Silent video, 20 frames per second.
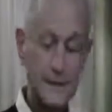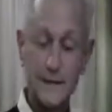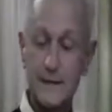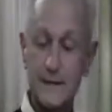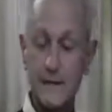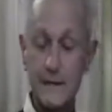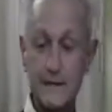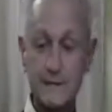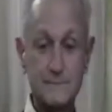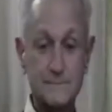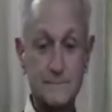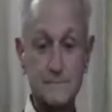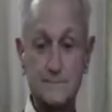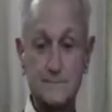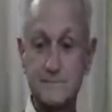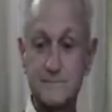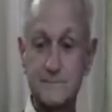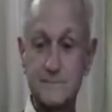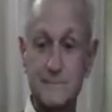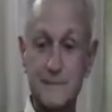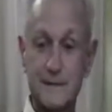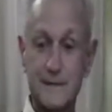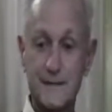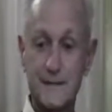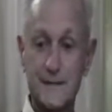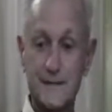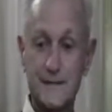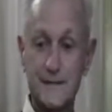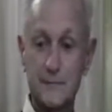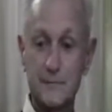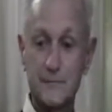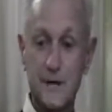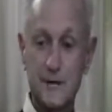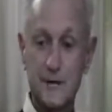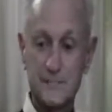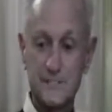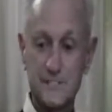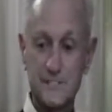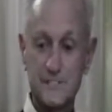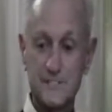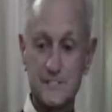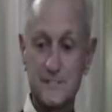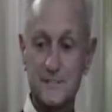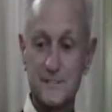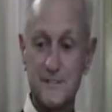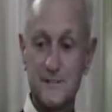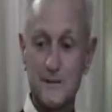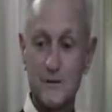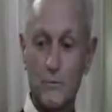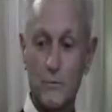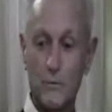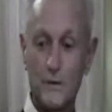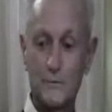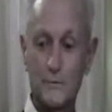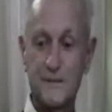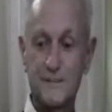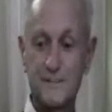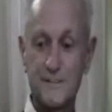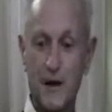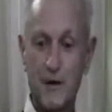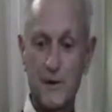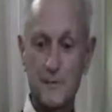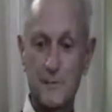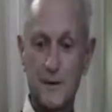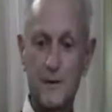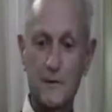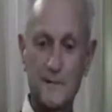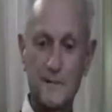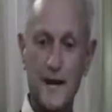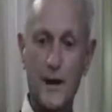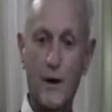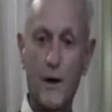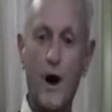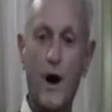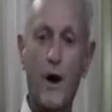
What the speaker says: And in hypnosis, when we talked about, okay,